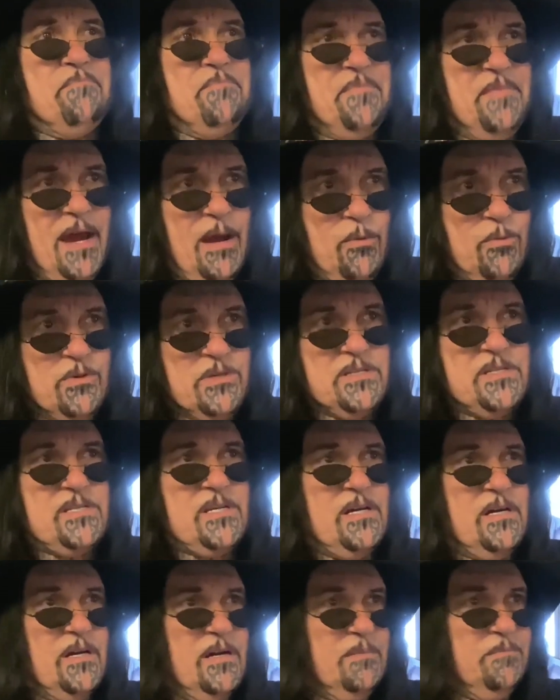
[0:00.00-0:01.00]
that was
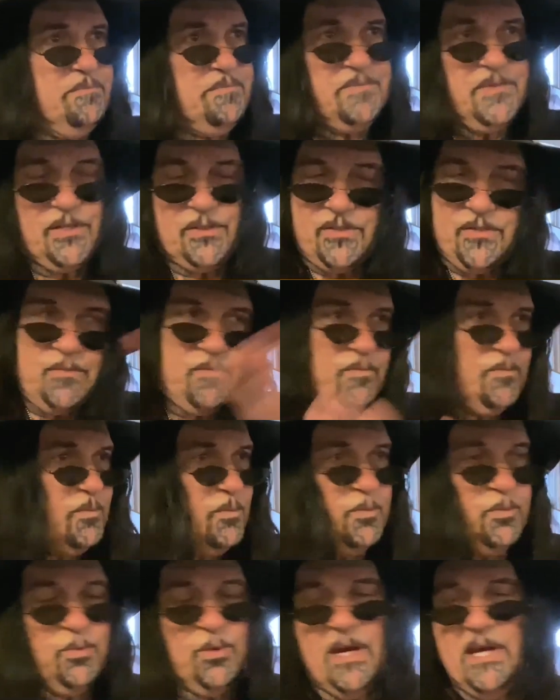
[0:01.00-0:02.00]
uh, just
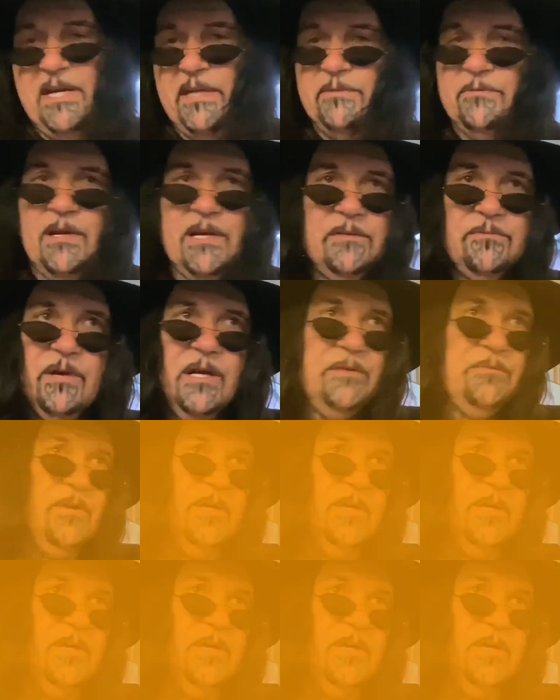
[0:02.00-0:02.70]
rain, rain, rain,